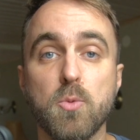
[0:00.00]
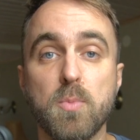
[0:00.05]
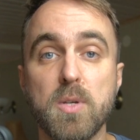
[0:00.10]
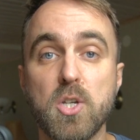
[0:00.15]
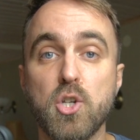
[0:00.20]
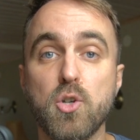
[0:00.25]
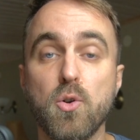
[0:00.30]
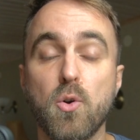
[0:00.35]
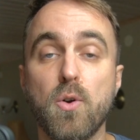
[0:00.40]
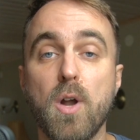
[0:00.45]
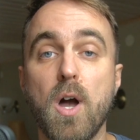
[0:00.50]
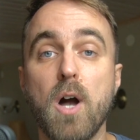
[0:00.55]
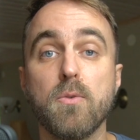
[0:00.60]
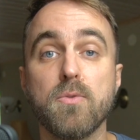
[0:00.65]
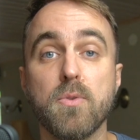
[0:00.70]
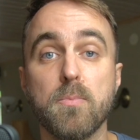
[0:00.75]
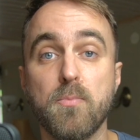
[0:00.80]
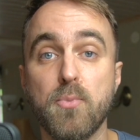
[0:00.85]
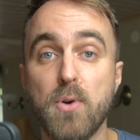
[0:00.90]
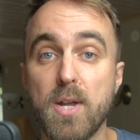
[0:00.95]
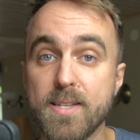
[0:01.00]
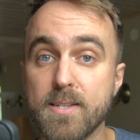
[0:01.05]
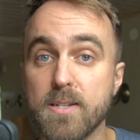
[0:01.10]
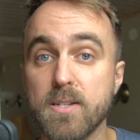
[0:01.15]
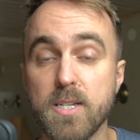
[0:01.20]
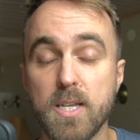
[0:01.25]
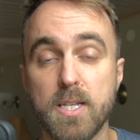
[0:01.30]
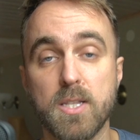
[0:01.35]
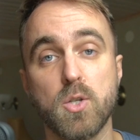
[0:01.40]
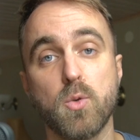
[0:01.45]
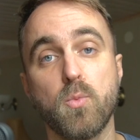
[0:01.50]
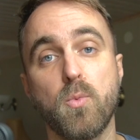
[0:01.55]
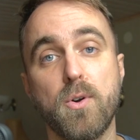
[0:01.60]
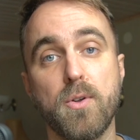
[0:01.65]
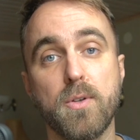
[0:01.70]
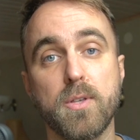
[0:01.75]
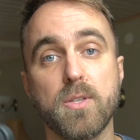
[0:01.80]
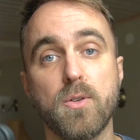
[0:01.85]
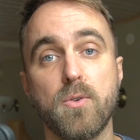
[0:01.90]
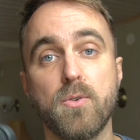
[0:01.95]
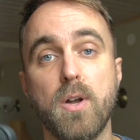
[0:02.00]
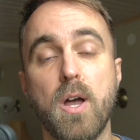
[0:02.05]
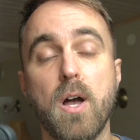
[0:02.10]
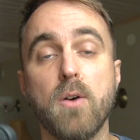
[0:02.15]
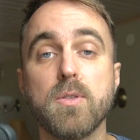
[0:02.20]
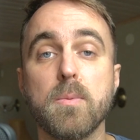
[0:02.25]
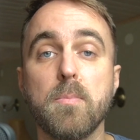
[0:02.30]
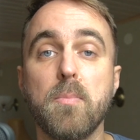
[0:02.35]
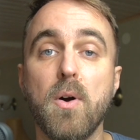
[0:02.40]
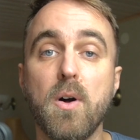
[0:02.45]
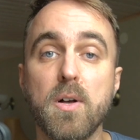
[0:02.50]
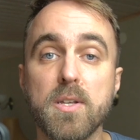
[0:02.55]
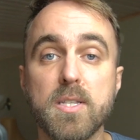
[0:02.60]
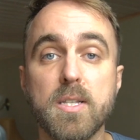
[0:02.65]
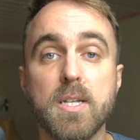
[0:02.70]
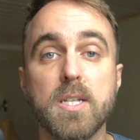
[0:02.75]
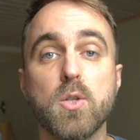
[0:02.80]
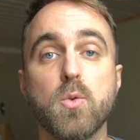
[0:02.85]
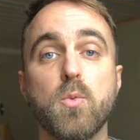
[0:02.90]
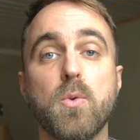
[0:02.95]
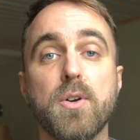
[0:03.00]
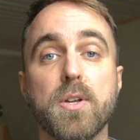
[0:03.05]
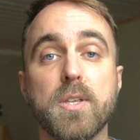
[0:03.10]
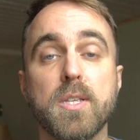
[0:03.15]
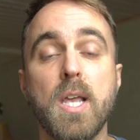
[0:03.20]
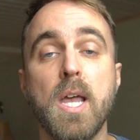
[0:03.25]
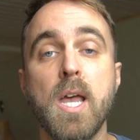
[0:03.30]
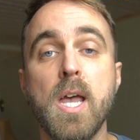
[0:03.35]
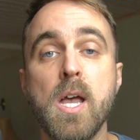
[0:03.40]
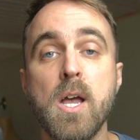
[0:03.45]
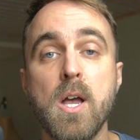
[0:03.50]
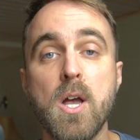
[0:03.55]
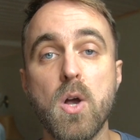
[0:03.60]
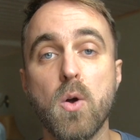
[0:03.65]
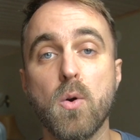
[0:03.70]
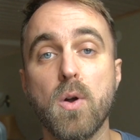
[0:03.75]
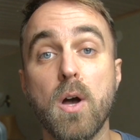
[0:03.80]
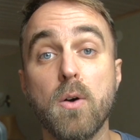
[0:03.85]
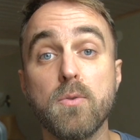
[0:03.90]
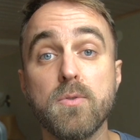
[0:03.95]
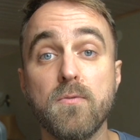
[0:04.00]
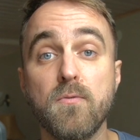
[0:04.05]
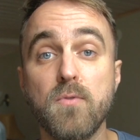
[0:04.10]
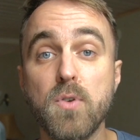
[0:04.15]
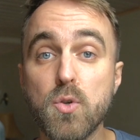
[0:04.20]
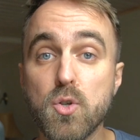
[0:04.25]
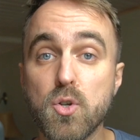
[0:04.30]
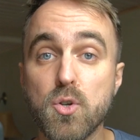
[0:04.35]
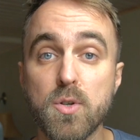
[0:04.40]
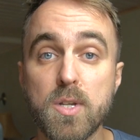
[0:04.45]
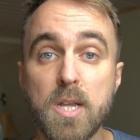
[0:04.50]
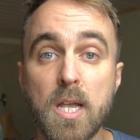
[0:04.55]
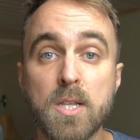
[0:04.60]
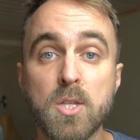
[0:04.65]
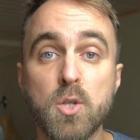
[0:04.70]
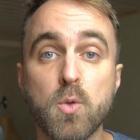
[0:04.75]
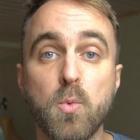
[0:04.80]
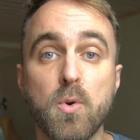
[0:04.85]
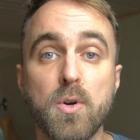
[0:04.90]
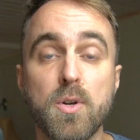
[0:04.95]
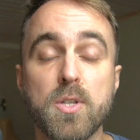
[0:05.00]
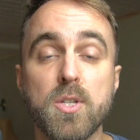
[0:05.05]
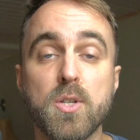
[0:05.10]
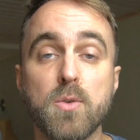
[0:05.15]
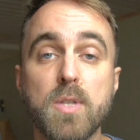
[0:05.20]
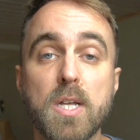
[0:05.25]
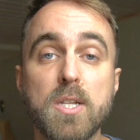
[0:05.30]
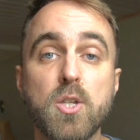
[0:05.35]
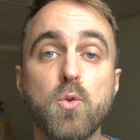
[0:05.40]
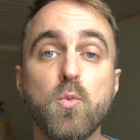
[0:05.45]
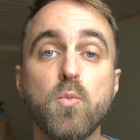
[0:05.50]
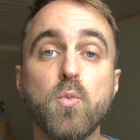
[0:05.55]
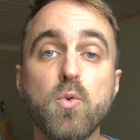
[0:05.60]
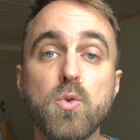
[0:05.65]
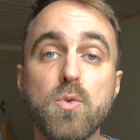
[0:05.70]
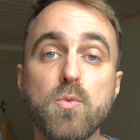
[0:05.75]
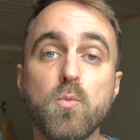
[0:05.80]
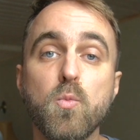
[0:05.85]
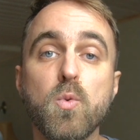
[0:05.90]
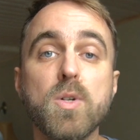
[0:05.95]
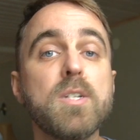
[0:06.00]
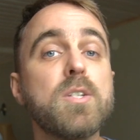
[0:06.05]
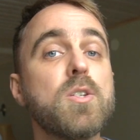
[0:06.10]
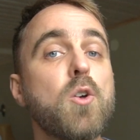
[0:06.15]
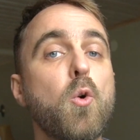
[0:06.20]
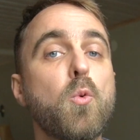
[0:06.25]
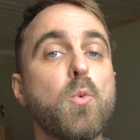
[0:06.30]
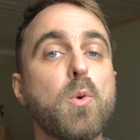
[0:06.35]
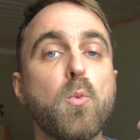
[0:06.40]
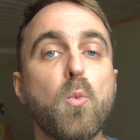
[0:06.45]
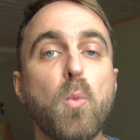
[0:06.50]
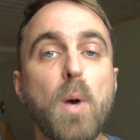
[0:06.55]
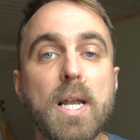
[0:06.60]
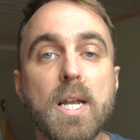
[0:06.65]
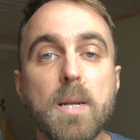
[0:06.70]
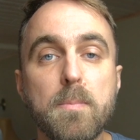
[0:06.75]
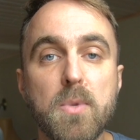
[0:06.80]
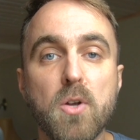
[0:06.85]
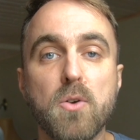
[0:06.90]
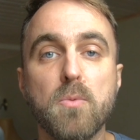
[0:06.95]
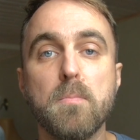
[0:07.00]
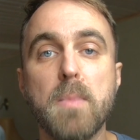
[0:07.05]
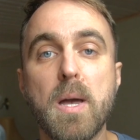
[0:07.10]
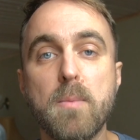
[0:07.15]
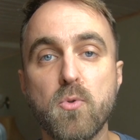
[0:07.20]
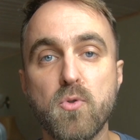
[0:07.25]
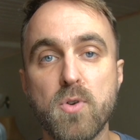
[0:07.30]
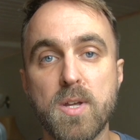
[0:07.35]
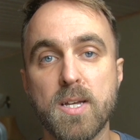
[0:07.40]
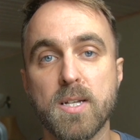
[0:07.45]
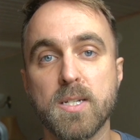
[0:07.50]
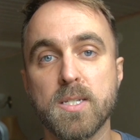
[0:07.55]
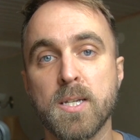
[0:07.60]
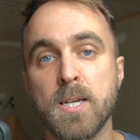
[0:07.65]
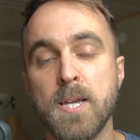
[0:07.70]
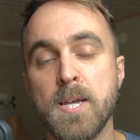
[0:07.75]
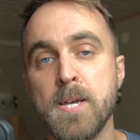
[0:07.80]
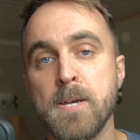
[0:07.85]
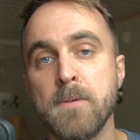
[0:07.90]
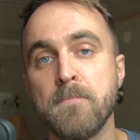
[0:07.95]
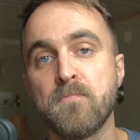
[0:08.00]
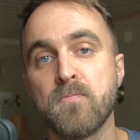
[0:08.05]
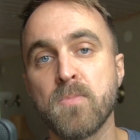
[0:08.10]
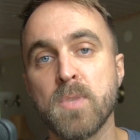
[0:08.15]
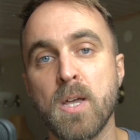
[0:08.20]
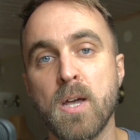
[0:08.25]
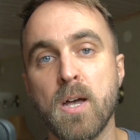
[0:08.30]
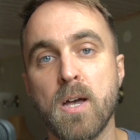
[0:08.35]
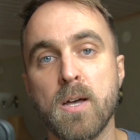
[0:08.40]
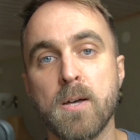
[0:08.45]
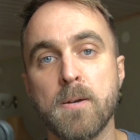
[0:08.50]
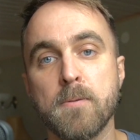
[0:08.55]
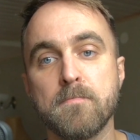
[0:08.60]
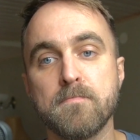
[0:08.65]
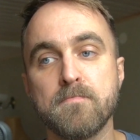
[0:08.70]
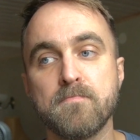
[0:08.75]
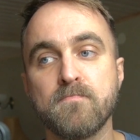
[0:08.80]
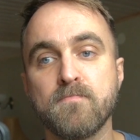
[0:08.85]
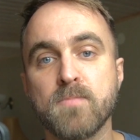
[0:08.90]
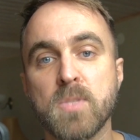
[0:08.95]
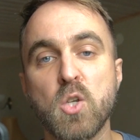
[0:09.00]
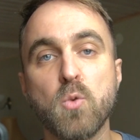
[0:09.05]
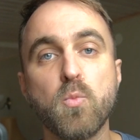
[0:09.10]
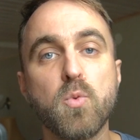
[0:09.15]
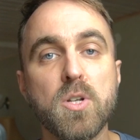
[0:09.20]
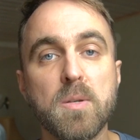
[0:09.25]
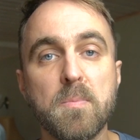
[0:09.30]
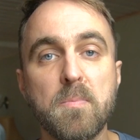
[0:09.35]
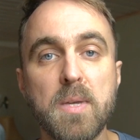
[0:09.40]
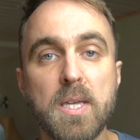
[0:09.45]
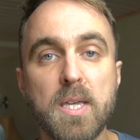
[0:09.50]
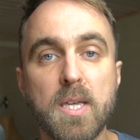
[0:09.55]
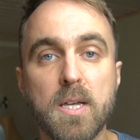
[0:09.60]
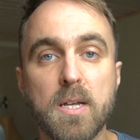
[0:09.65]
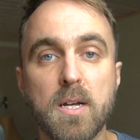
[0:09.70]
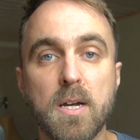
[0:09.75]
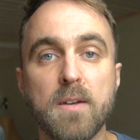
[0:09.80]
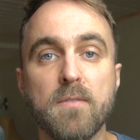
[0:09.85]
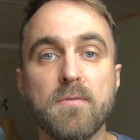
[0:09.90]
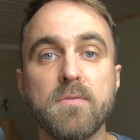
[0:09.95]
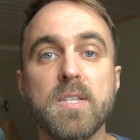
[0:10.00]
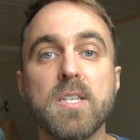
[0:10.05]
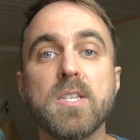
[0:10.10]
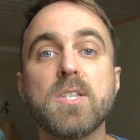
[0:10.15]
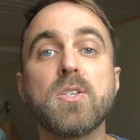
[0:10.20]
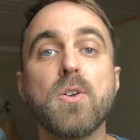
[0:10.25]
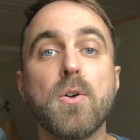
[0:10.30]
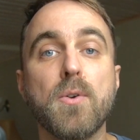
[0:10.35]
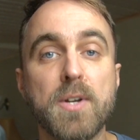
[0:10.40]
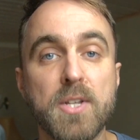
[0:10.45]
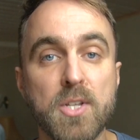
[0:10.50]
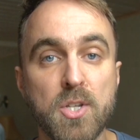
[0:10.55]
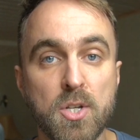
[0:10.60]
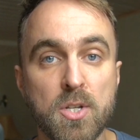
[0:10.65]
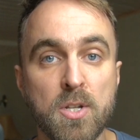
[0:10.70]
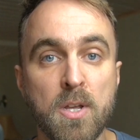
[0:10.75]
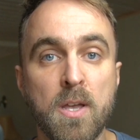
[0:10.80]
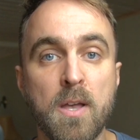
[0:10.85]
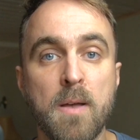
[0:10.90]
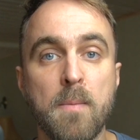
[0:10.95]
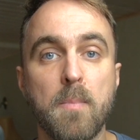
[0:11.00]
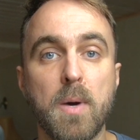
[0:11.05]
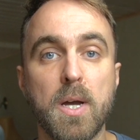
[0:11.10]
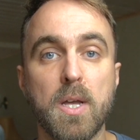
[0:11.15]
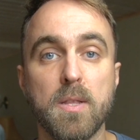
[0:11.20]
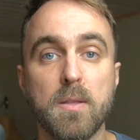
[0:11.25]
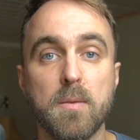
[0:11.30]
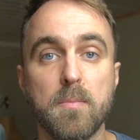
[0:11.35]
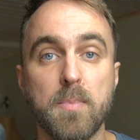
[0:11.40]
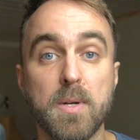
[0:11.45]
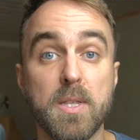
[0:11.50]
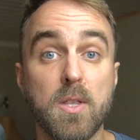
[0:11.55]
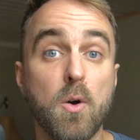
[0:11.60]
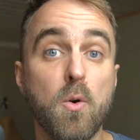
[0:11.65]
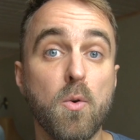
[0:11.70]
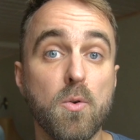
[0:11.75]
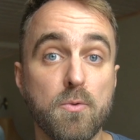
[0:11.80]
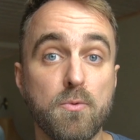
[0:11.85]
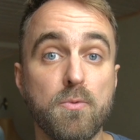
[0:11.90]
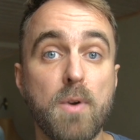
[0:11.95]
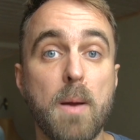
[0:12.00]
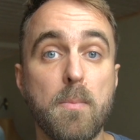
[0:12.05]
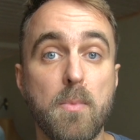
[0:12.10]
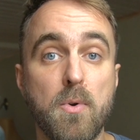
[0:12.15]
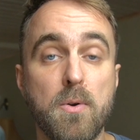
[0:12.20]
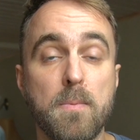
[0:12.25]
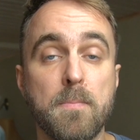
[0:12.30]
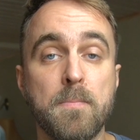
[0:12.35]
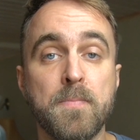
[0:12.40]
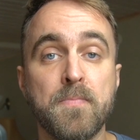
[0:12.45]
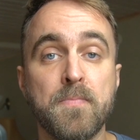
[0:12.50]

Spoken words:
be sure how the present tense works, or how the past tense works, or how the future tense works, so that you wouldn't overwhelm your memory and you wouldn't be kind of discouraged by the whole grammar.